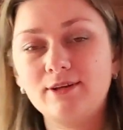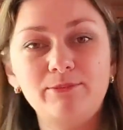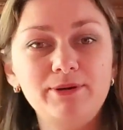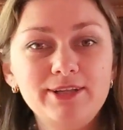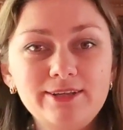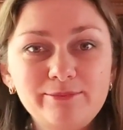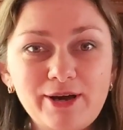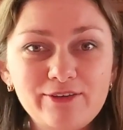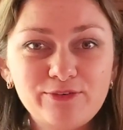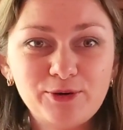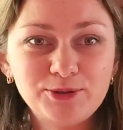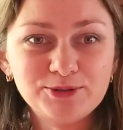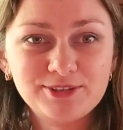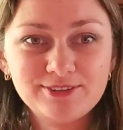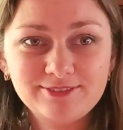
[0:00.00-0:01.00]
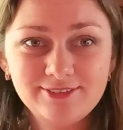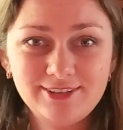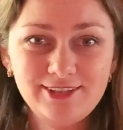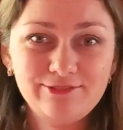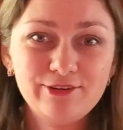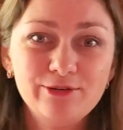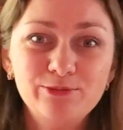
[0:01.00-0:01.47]
completely my fault.
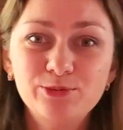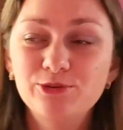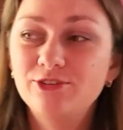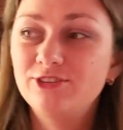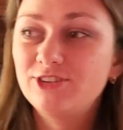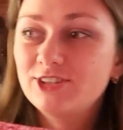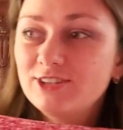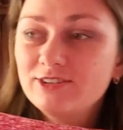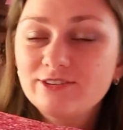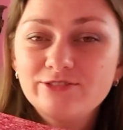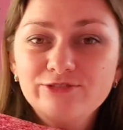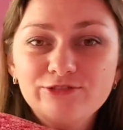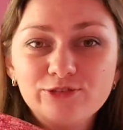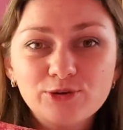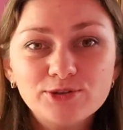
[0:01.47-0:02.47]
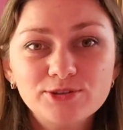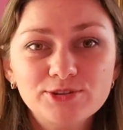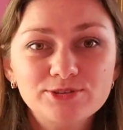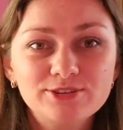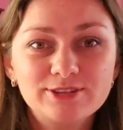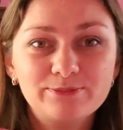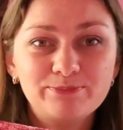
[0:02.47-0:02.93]
If I would just
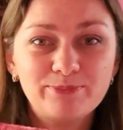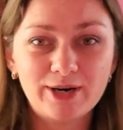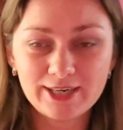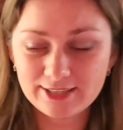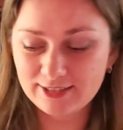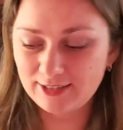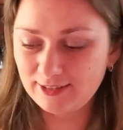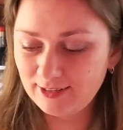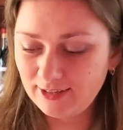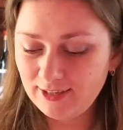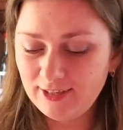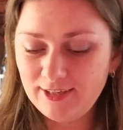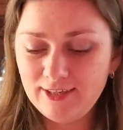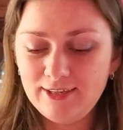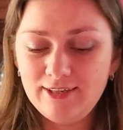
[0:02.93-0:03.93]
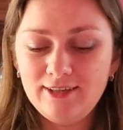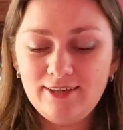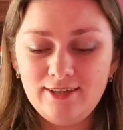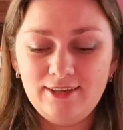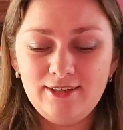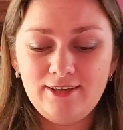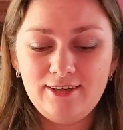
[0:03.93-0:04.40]
follow the pattern,
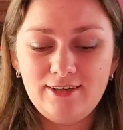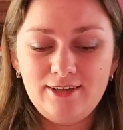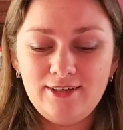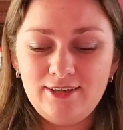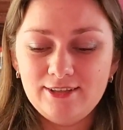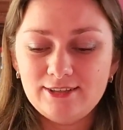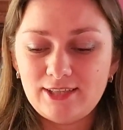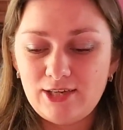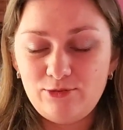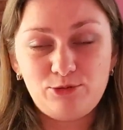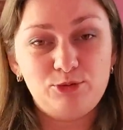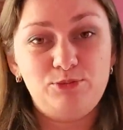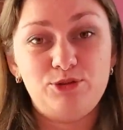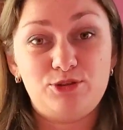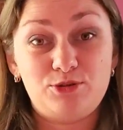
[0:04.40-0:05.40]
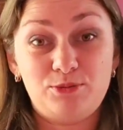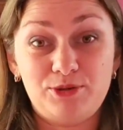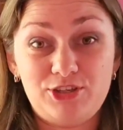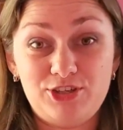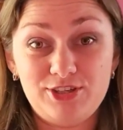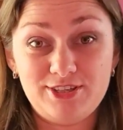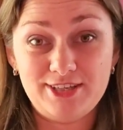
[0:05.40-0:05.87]
life would be so
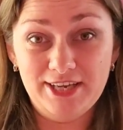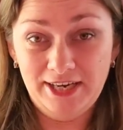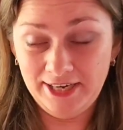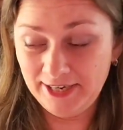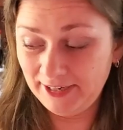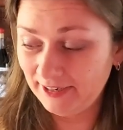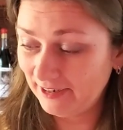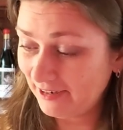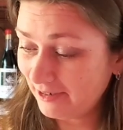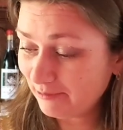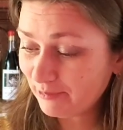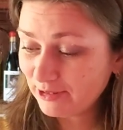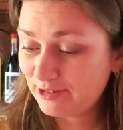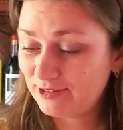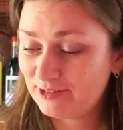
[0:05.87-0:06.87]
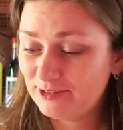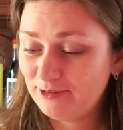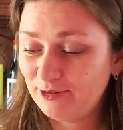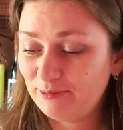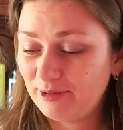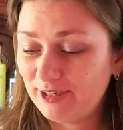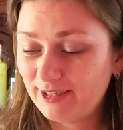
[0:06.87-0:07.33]
much easier. But it's
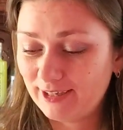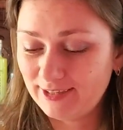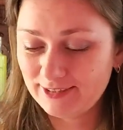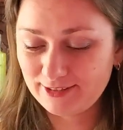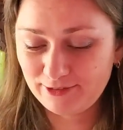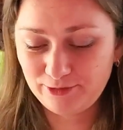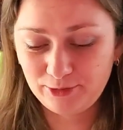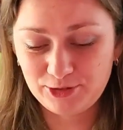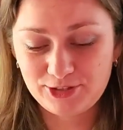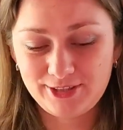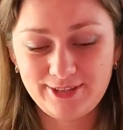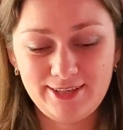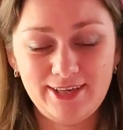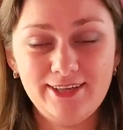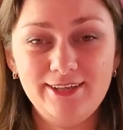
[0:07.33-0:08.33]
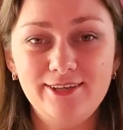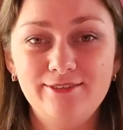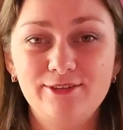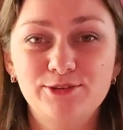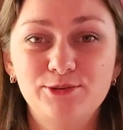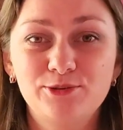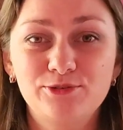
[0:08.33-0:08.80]
not my case, unfortunately. I
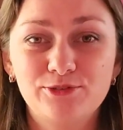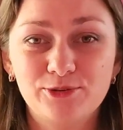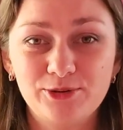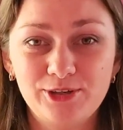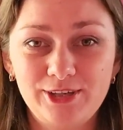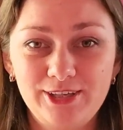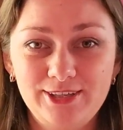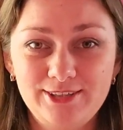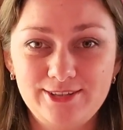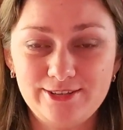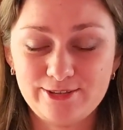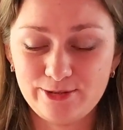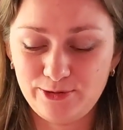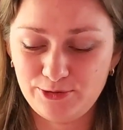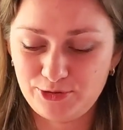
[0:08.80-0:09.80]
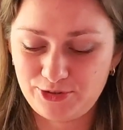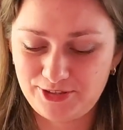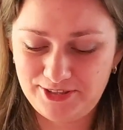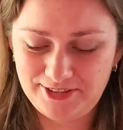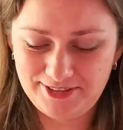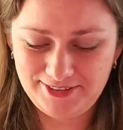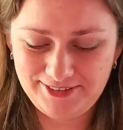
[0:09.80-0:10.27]
never look for easy
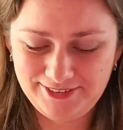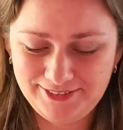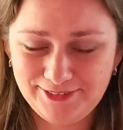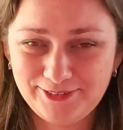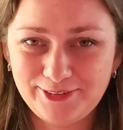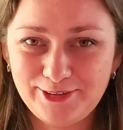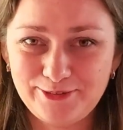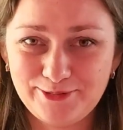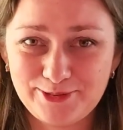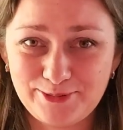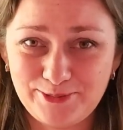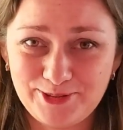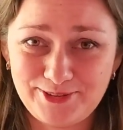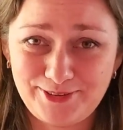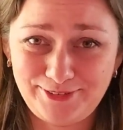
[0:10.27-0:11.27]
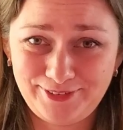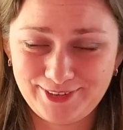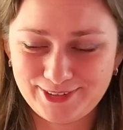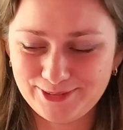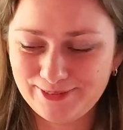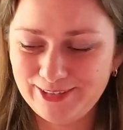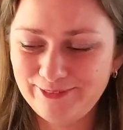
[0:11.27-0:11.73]
solutions, only for the most
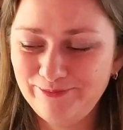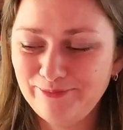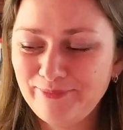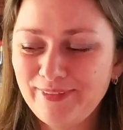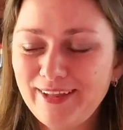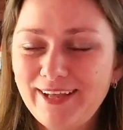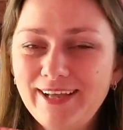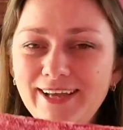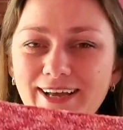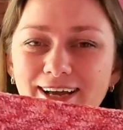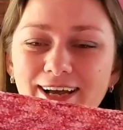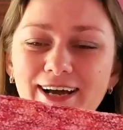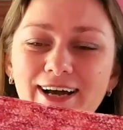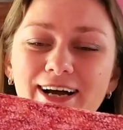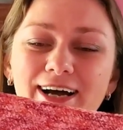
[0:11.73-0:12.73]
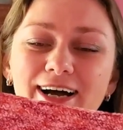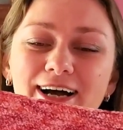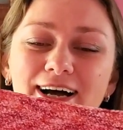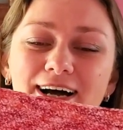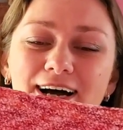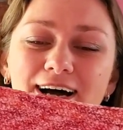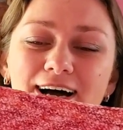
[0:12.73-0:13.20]
difficult
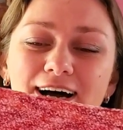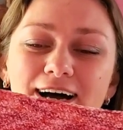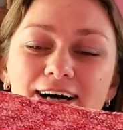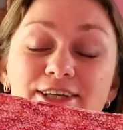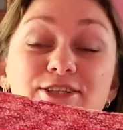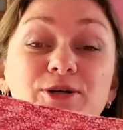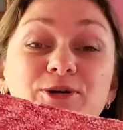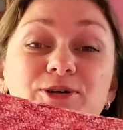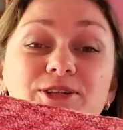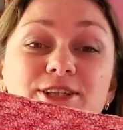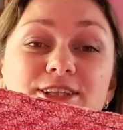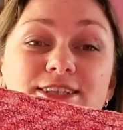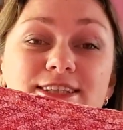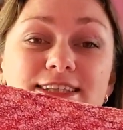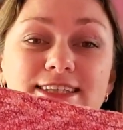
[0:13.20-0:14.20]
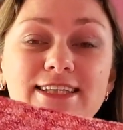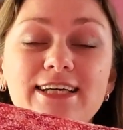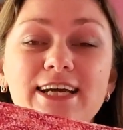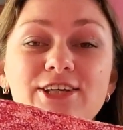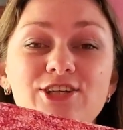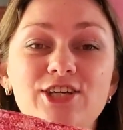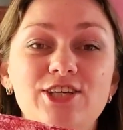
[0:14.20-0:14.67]
one. So the thing
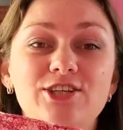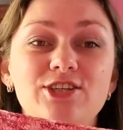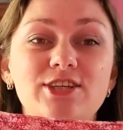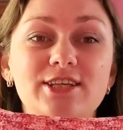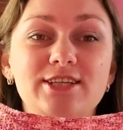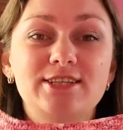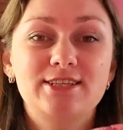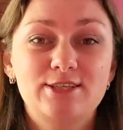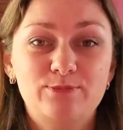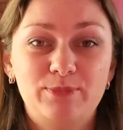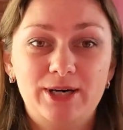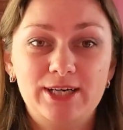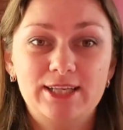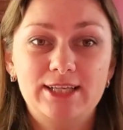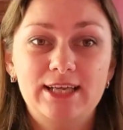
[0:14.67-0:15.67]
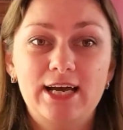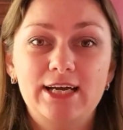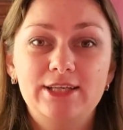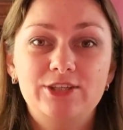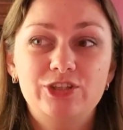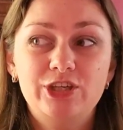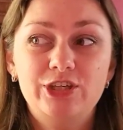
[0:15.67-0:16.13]
I changed in this pattern,
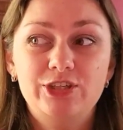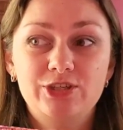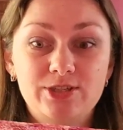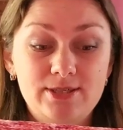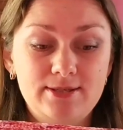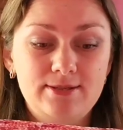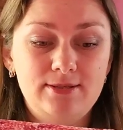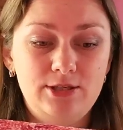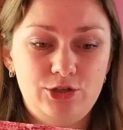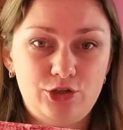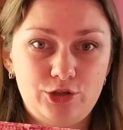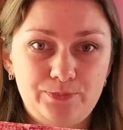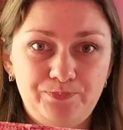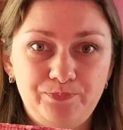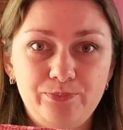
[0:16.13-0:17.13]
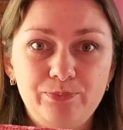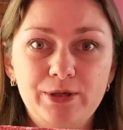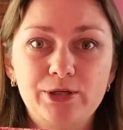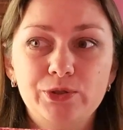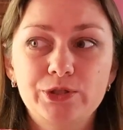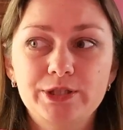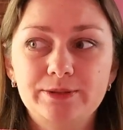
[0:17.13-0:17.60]
I changed the stitch,
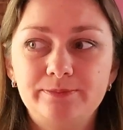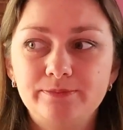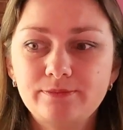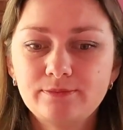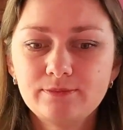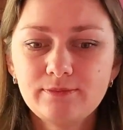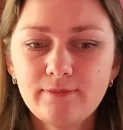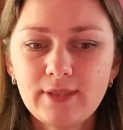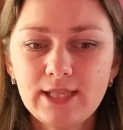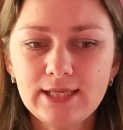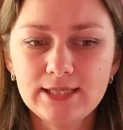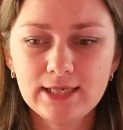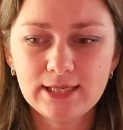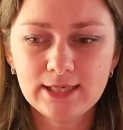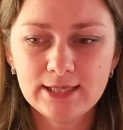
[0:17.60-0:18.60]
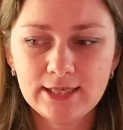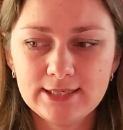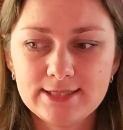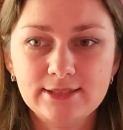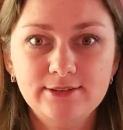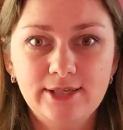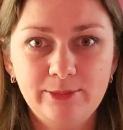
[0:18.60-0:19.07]
because
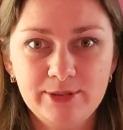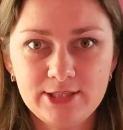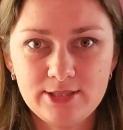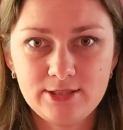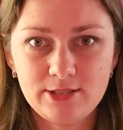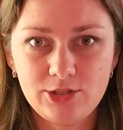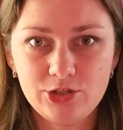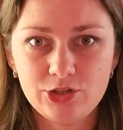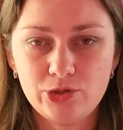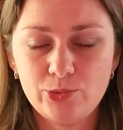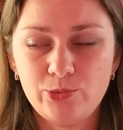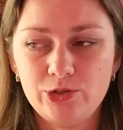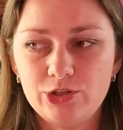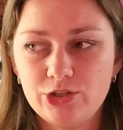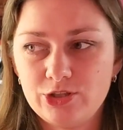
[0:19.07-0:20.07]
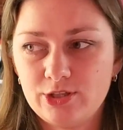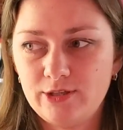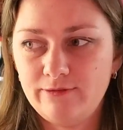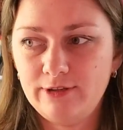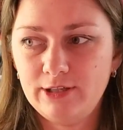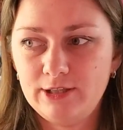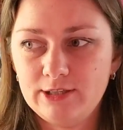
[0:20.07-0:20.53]
the lemon stitch, which is
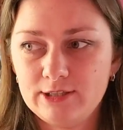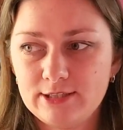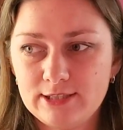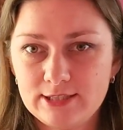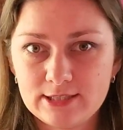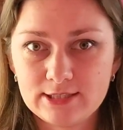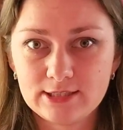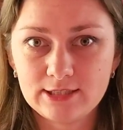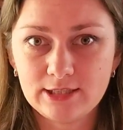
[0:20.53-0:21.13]
given in this